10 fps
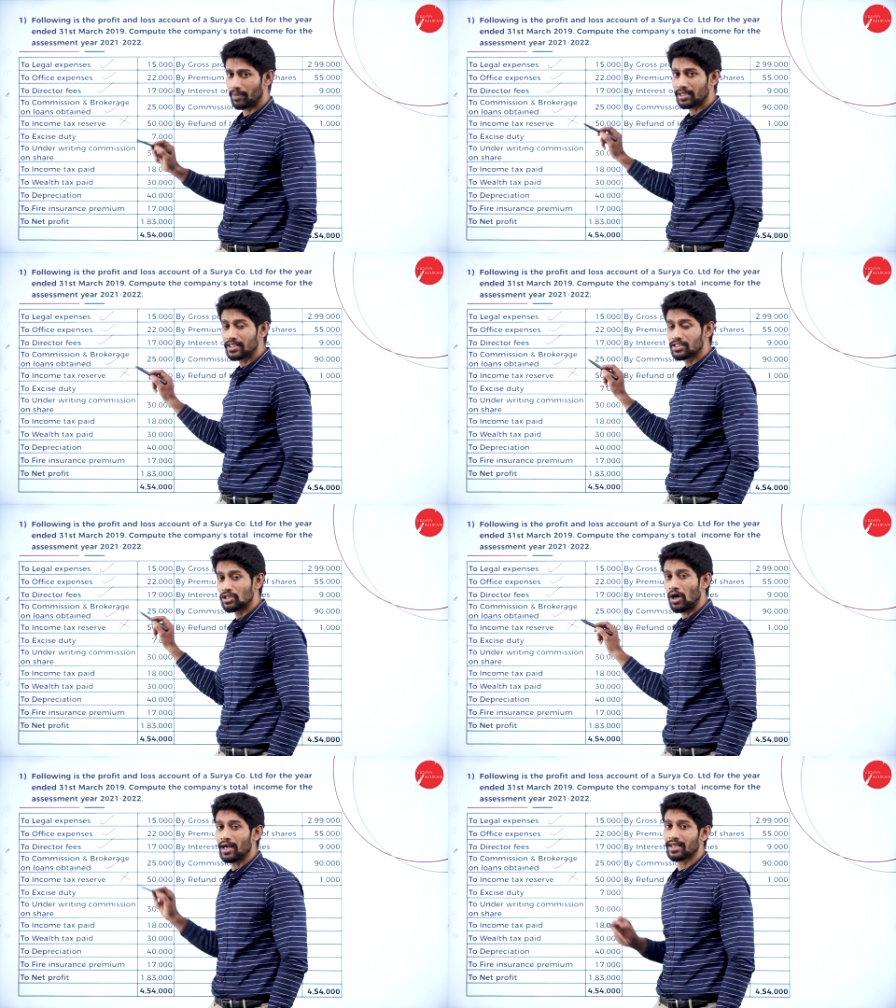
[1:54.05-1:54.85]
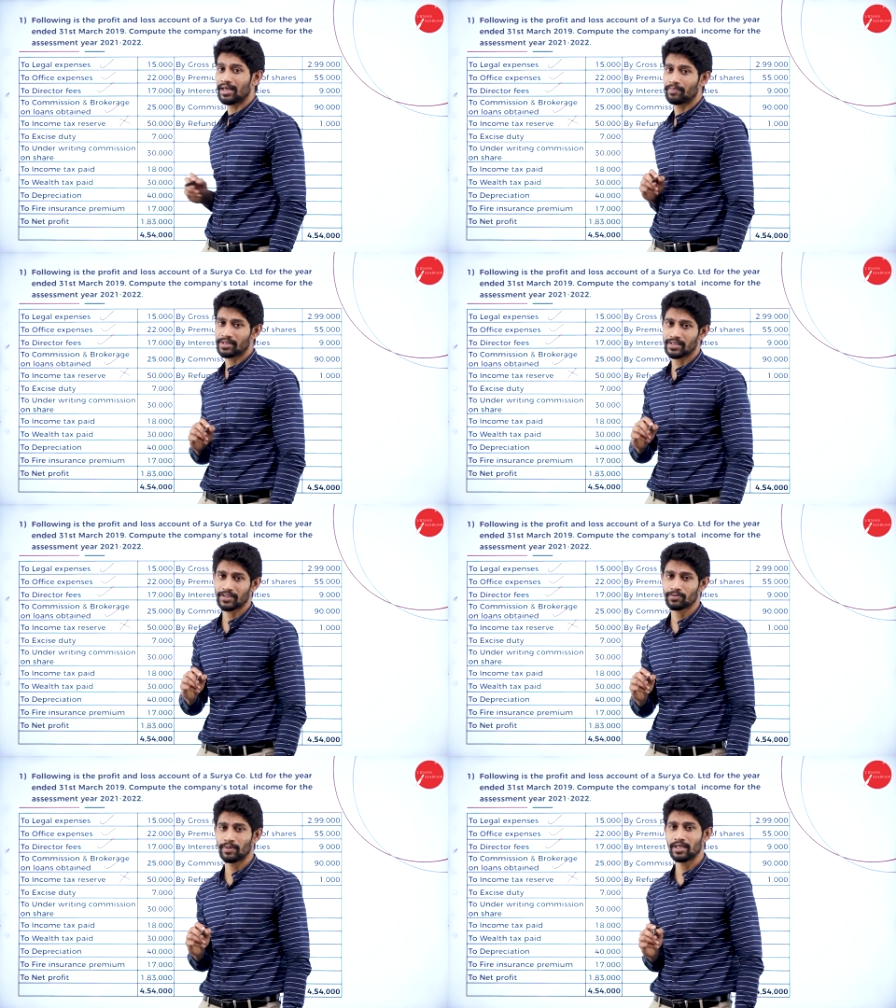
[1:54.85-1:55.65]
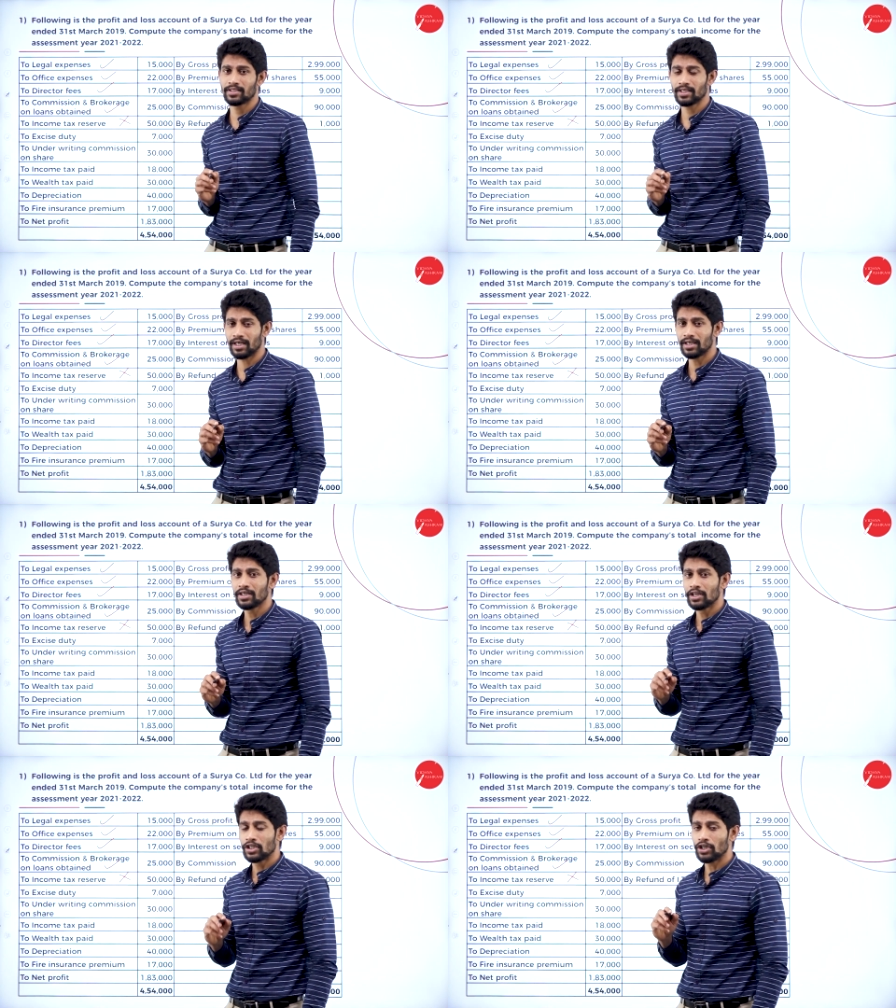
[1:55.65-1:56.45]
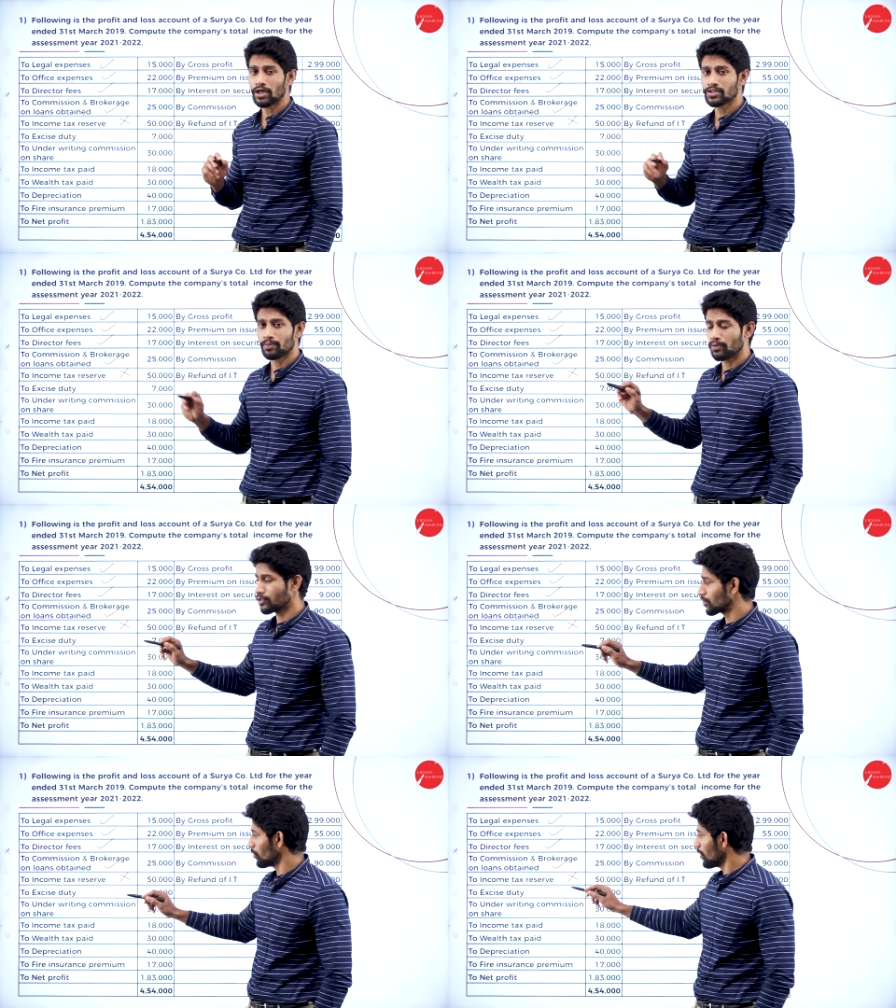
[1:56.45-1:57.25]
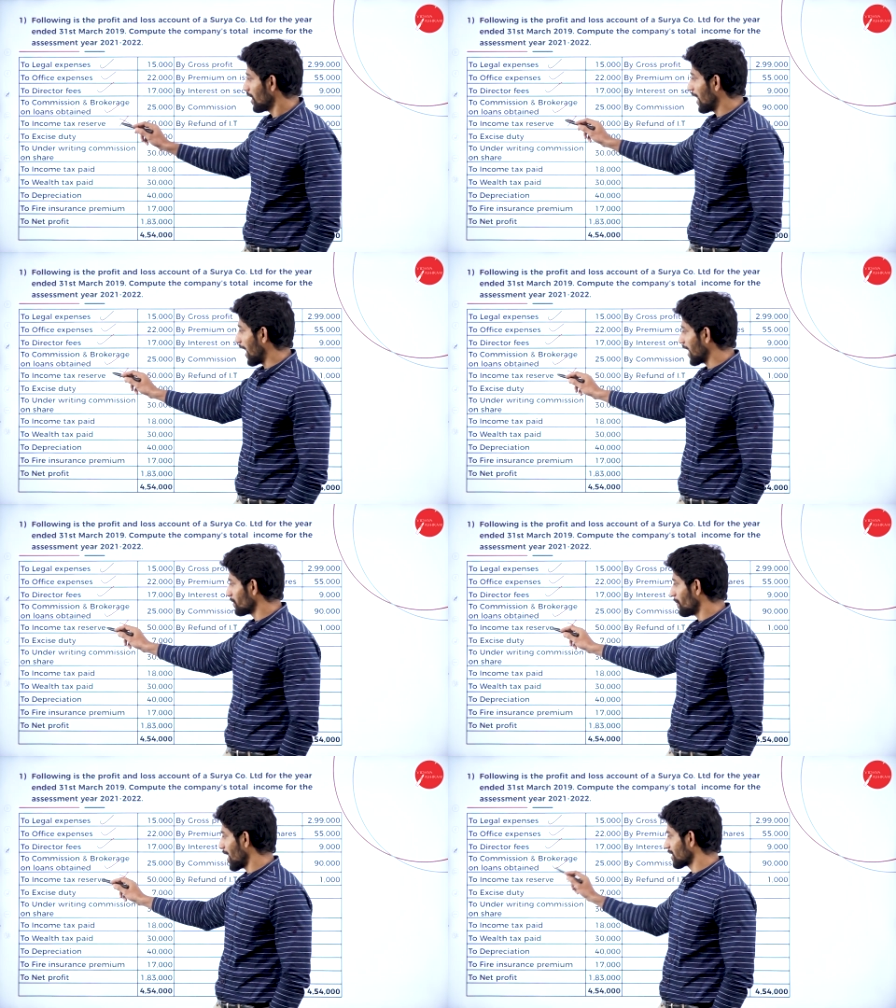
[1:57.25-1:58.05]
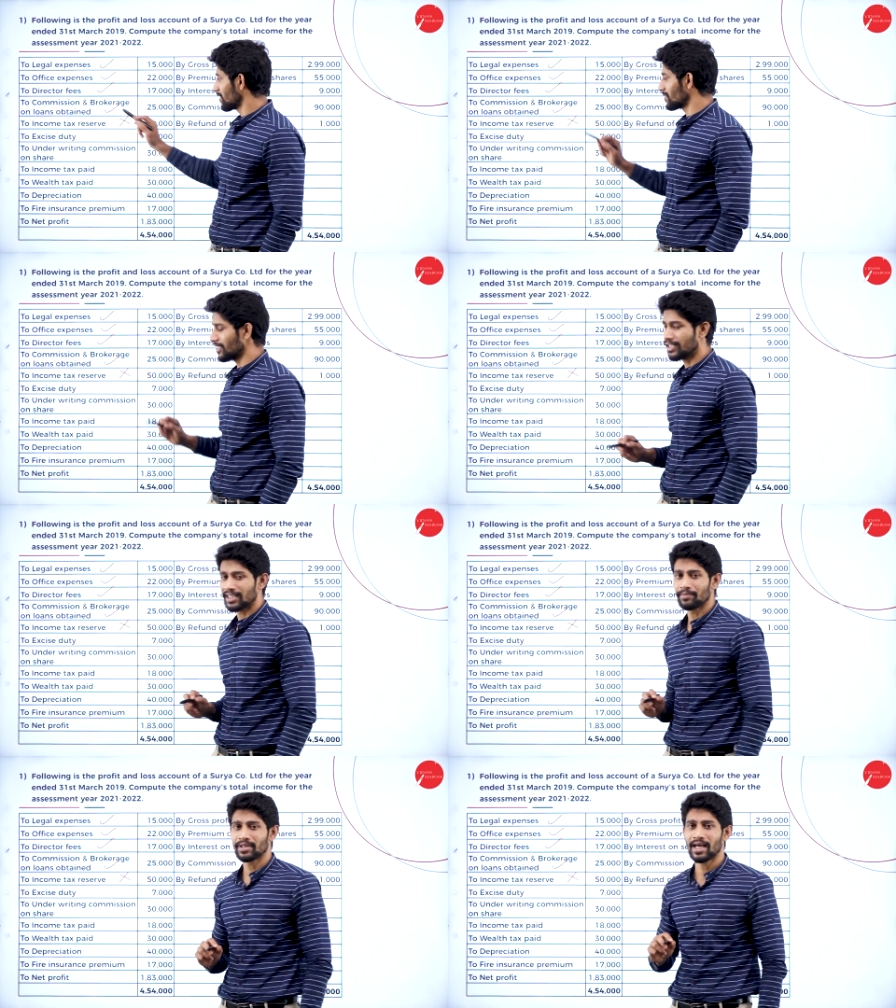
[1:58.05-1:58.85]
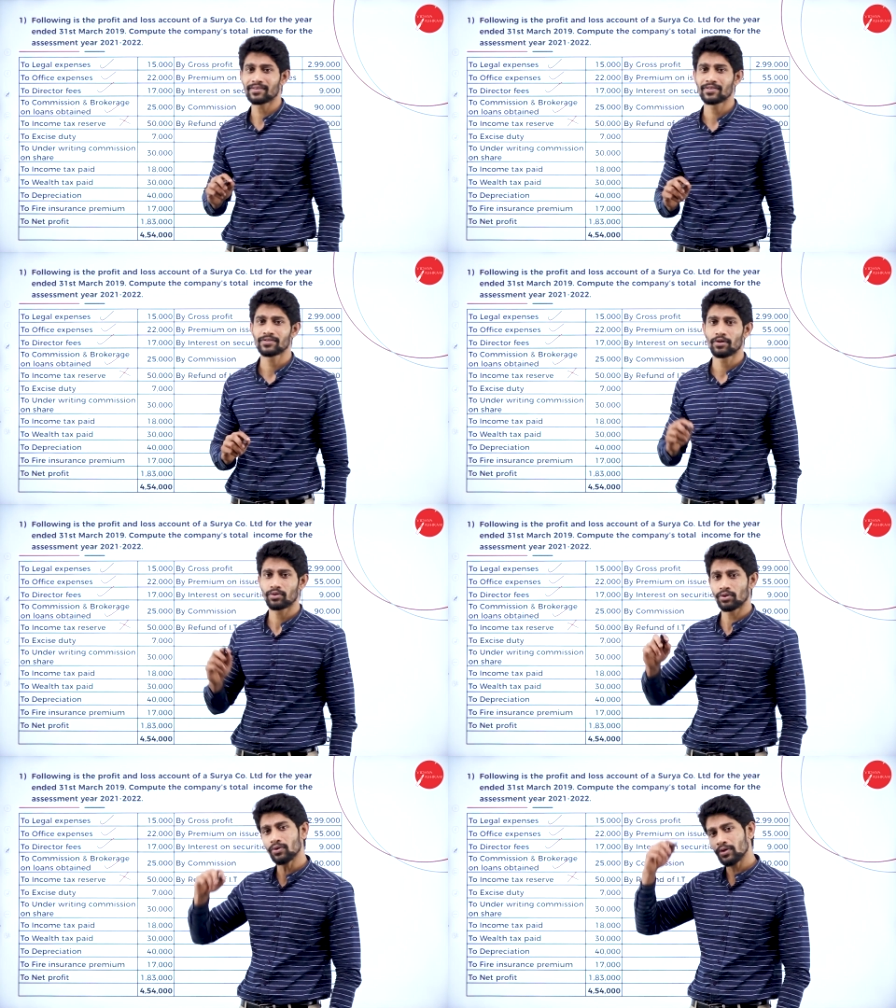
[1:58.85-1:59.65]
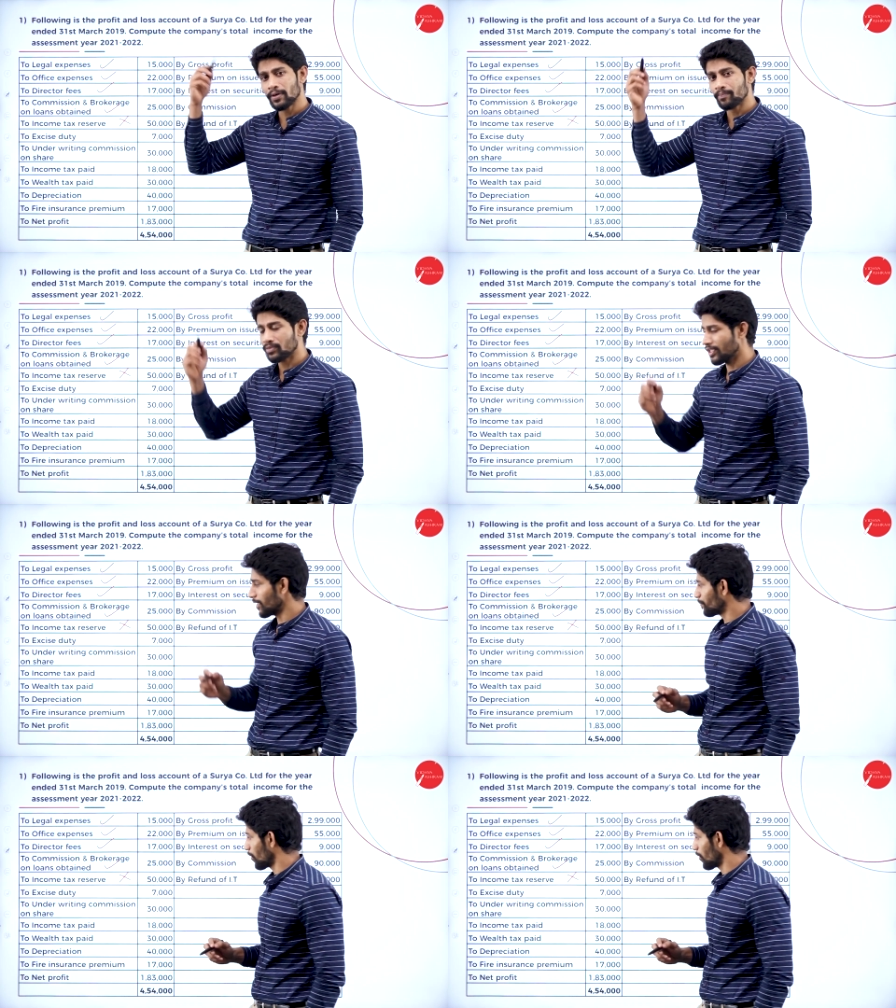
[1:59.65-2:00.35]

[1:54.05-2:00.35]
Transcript: but it is not a business expenditure. You are supposed to add back this income tax reserve to net